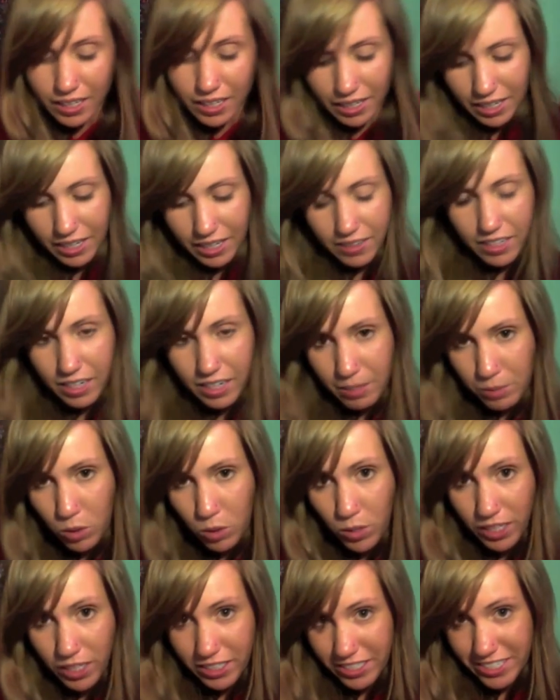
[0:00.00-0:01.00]
And then I'm
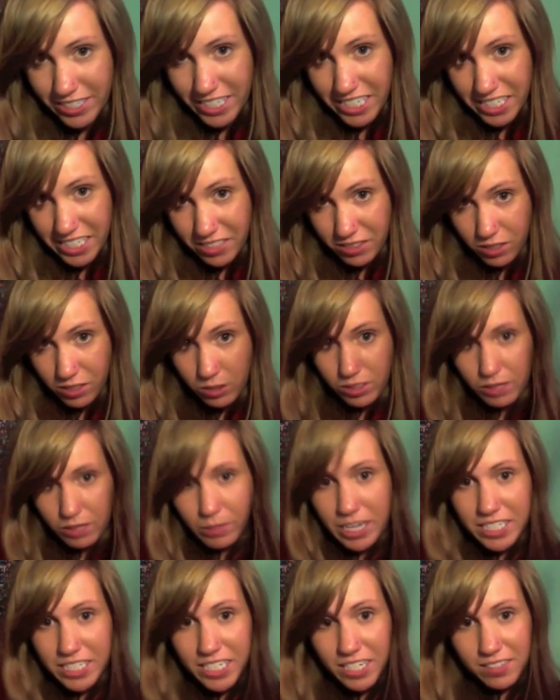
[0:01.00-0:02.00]
going to tease
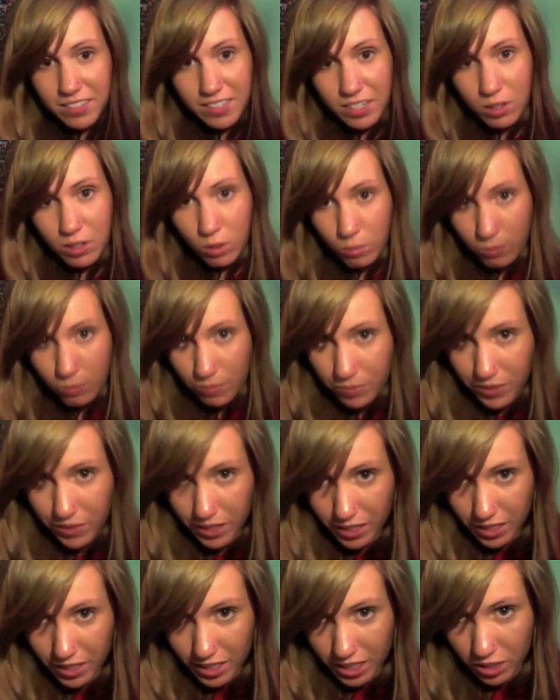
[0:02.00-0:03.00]
using my teasing comb.
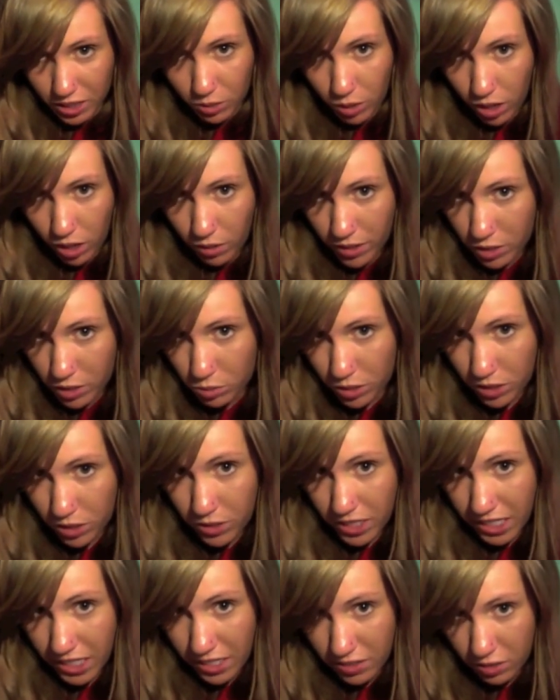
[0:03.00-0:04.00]
And you always, when
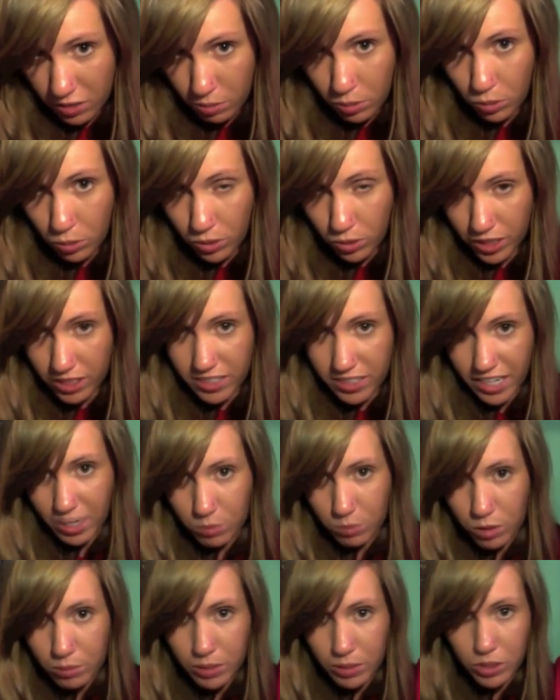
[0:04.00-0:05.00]
you tease, you pull in a
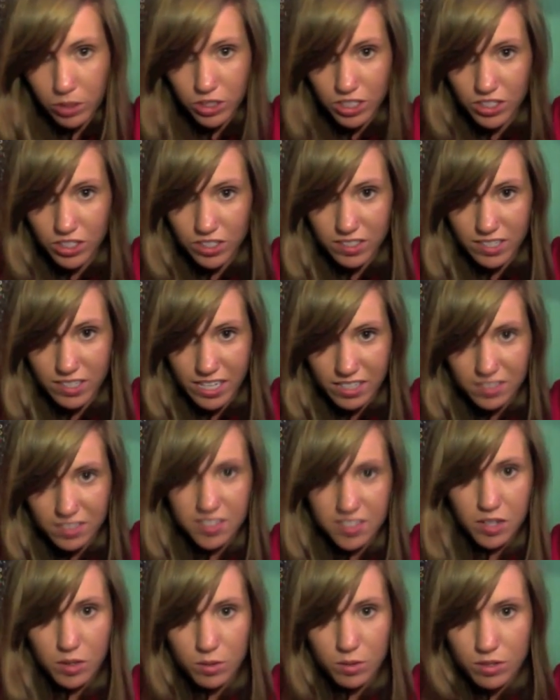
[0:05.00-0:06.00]
downward motion just like
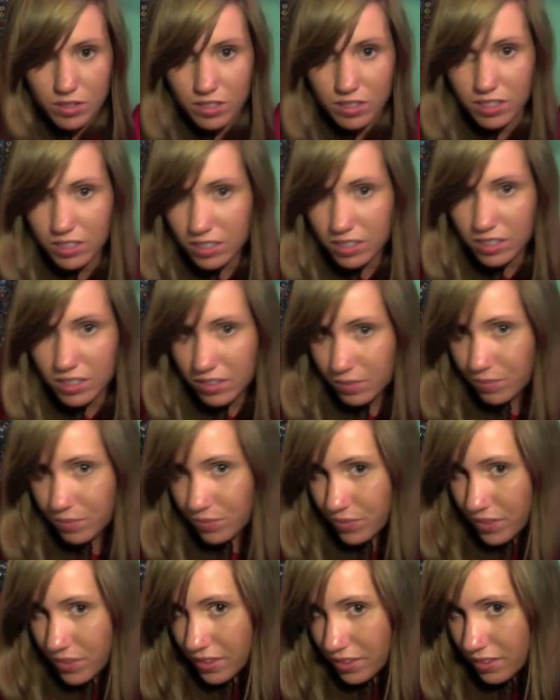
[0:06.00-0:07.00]
so.
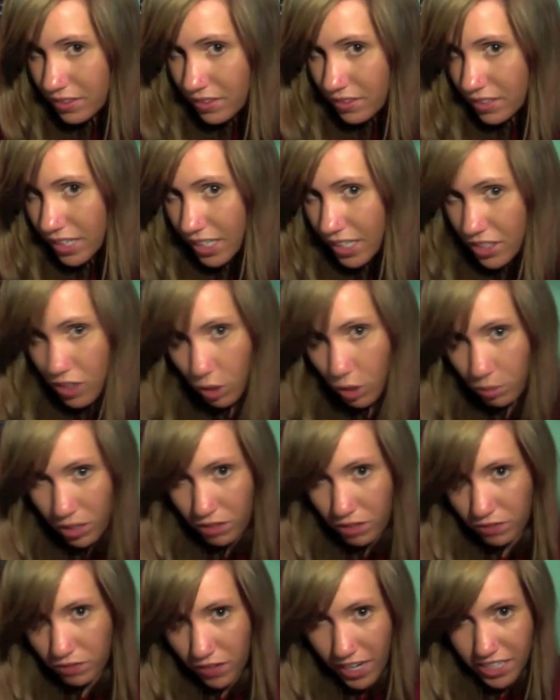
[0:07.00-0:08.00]
And don't
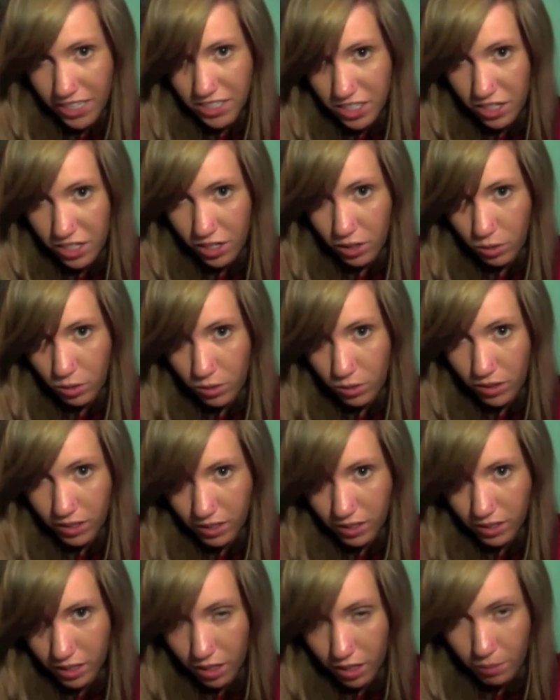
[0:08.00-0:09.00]
be afraid to go
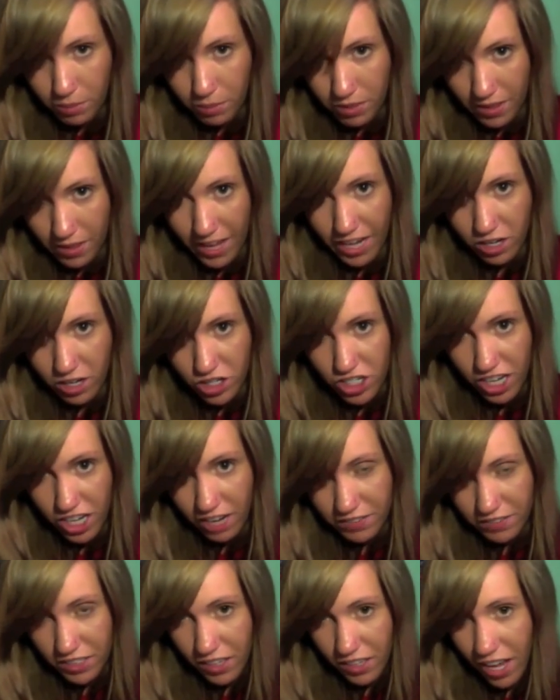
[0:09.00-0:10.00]
up the hair
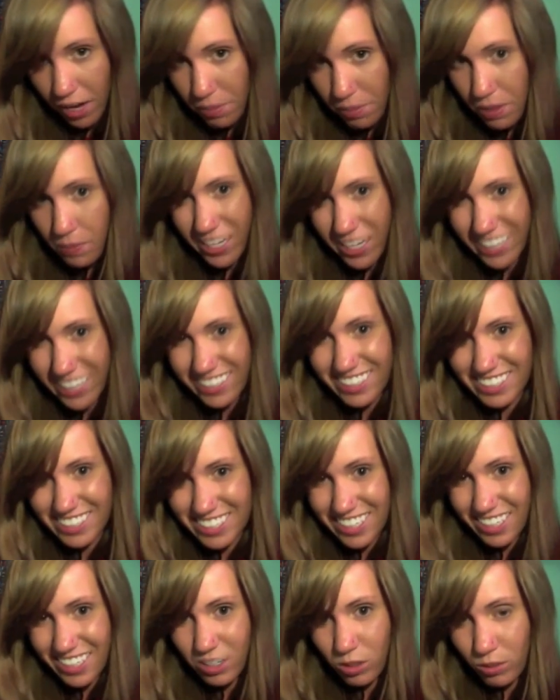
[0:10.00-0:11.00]
shaft. A lot of people like to
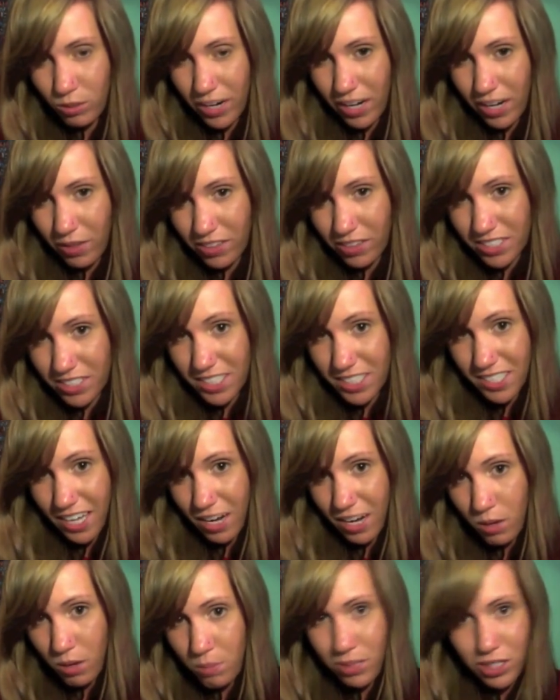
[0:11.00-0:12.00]
stick around the
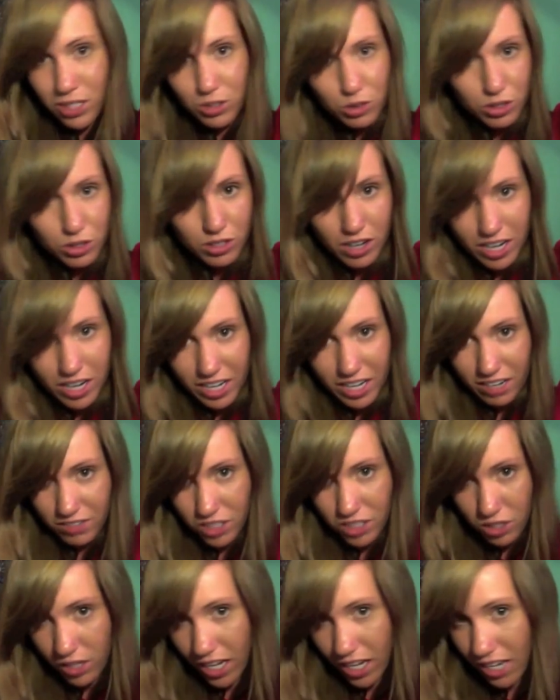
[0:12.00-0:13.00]
scalp, and you do not have
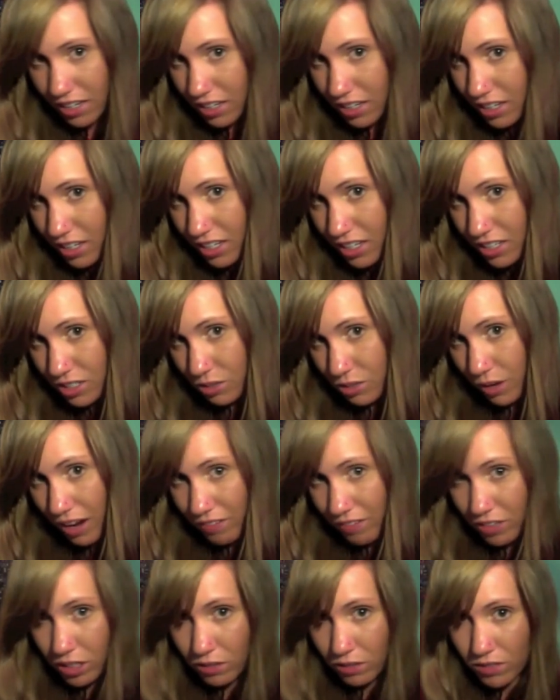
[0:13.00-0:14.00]
to do that. So
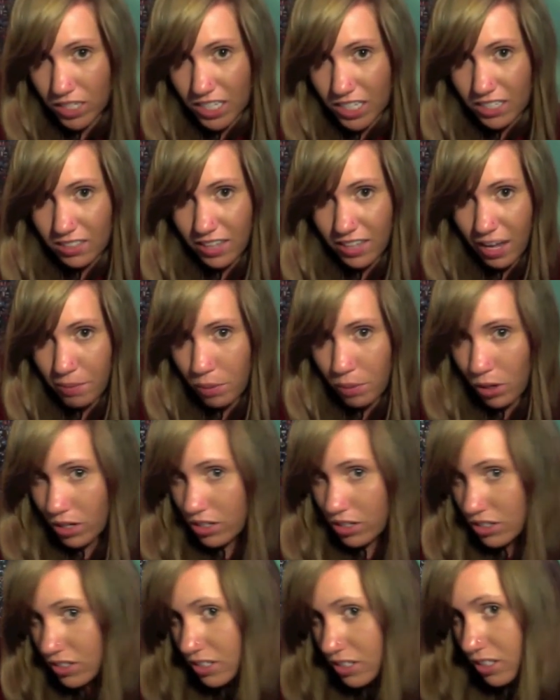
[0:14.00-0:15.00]
after you've teased that
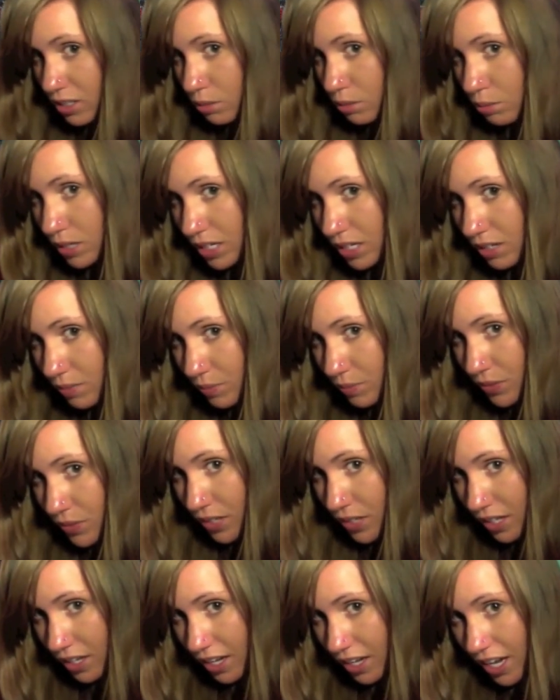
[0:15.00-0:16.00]
part just a good bit,
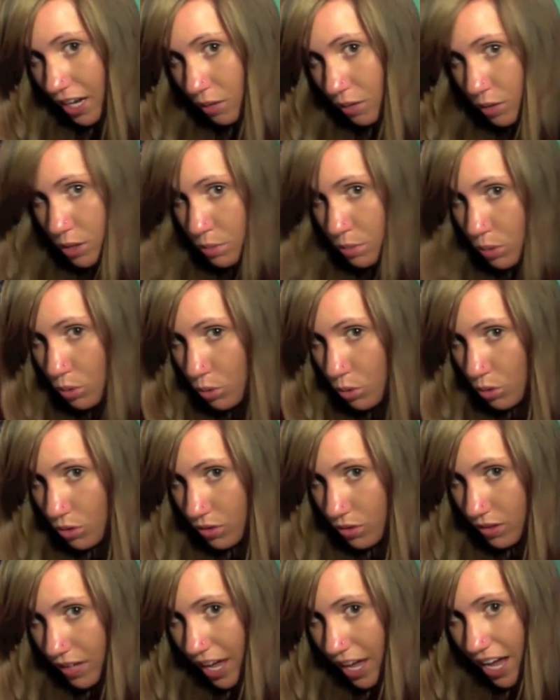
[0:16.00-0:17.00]
I always pull
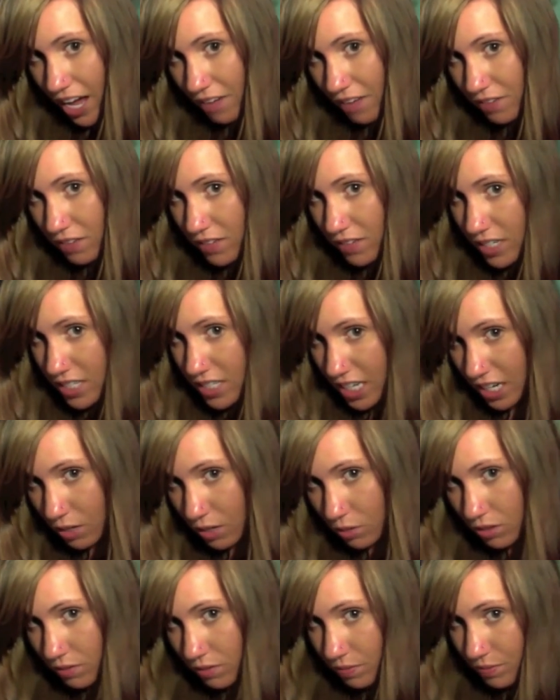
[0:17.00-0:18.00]
half of it
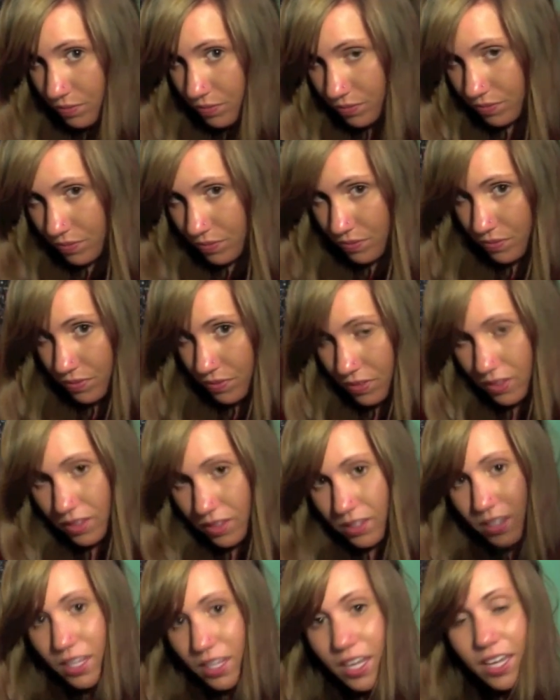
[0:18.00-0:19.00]
down,
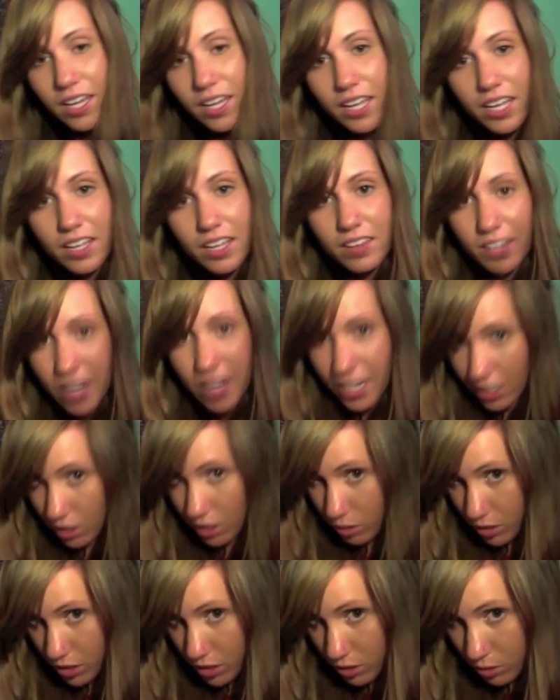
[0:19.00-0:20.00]
and then I
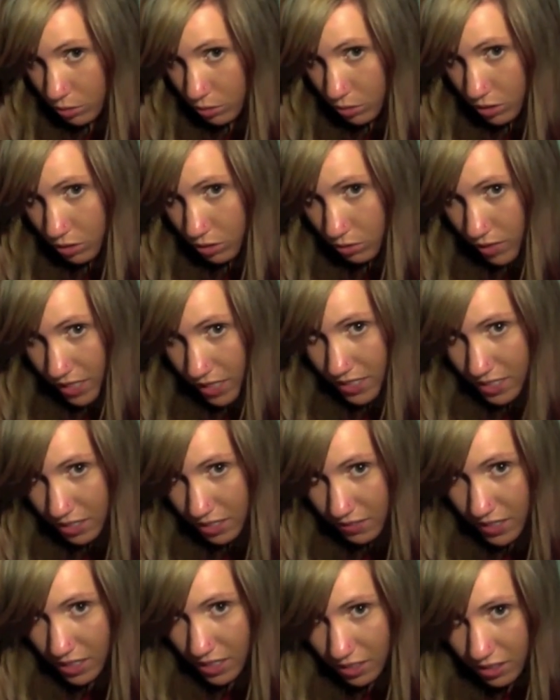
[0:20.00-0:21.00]
go and do the rest
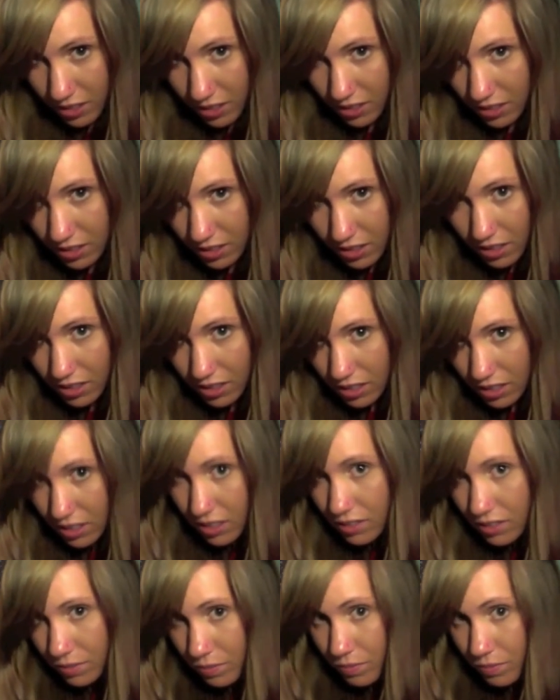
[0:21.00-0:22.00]
of it.
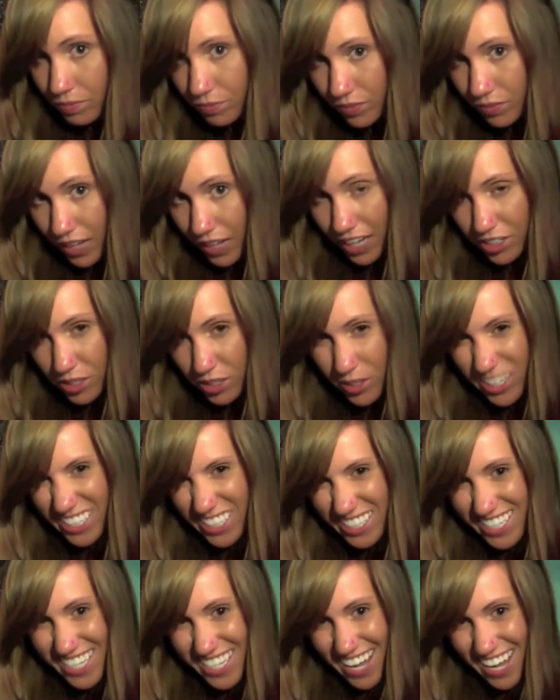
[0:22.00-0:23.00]
I do it
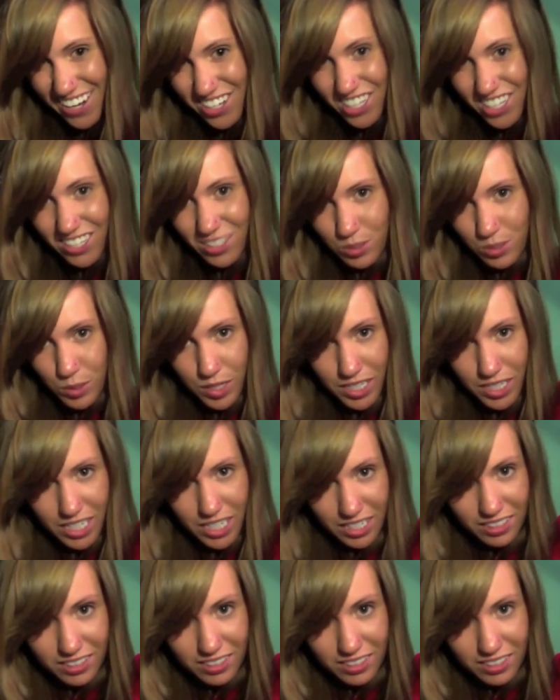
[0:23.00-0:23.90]
in sections, really.